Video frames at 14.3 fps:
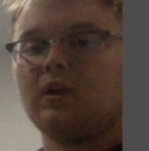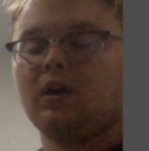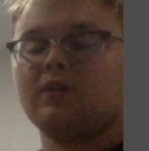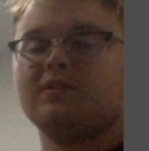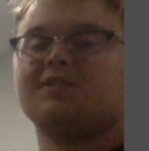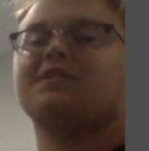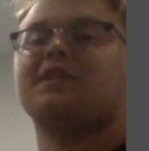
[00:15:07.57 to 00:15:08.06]

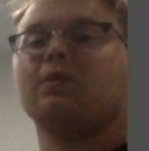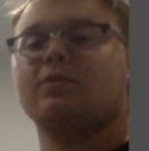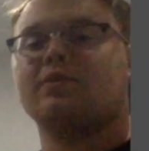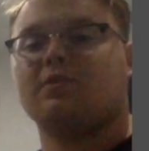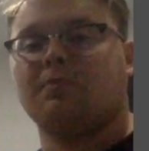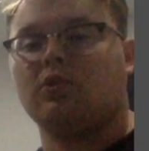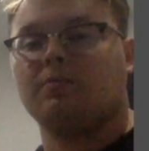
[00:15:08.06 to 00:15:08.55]

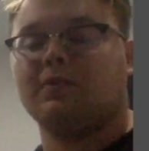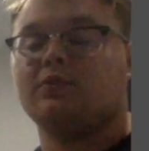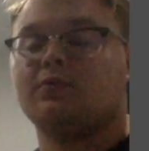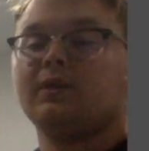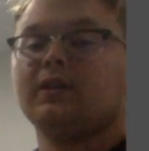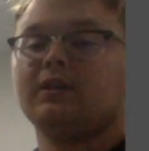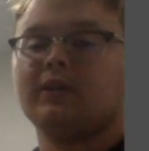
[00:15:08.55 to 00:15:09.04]
undistinguishable
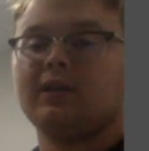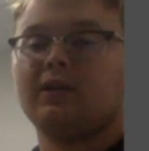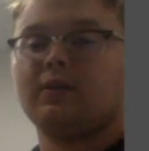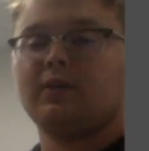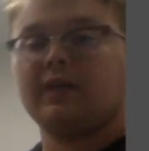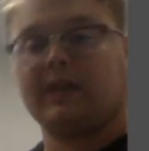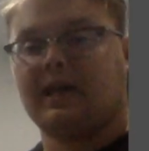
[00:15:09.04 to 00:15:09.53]
between
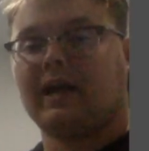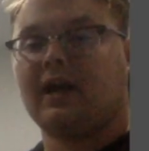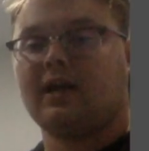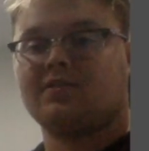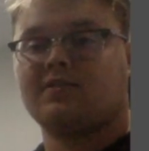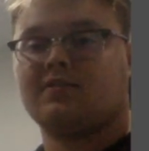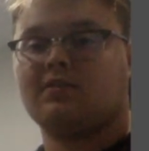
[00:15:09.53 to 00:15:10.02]
liquid and
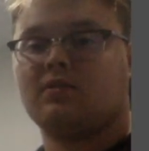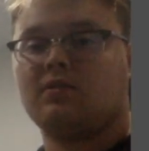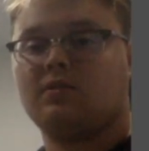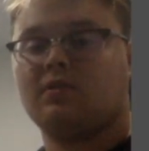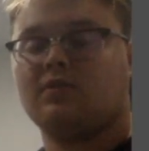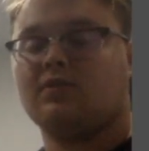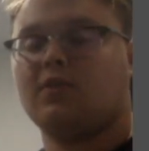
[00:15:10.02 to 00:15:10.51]
gas.
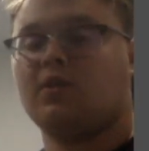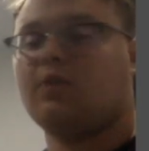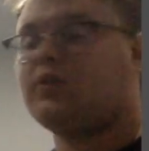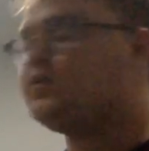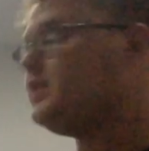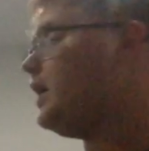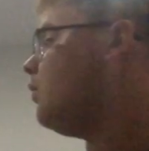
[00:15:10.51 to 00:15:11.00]
So if
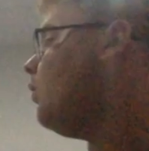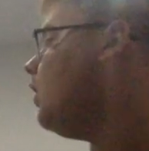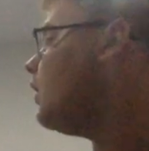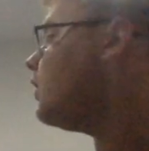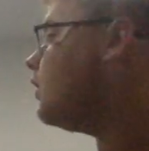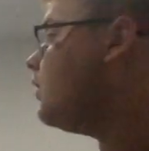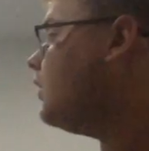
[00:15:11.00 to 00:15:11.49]
you take
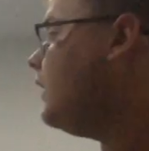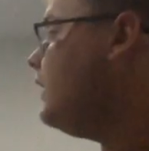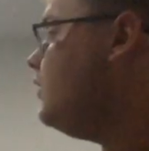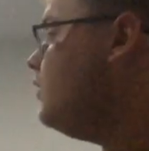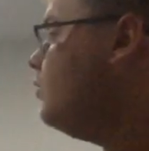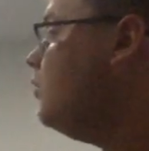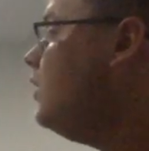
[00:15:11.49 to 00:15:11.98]
water and
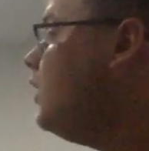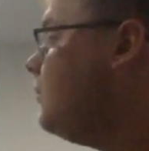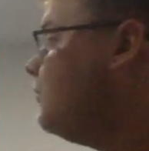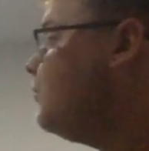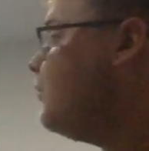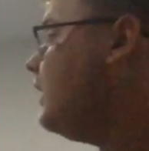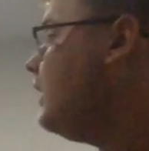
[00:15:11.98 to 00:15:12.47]
you bring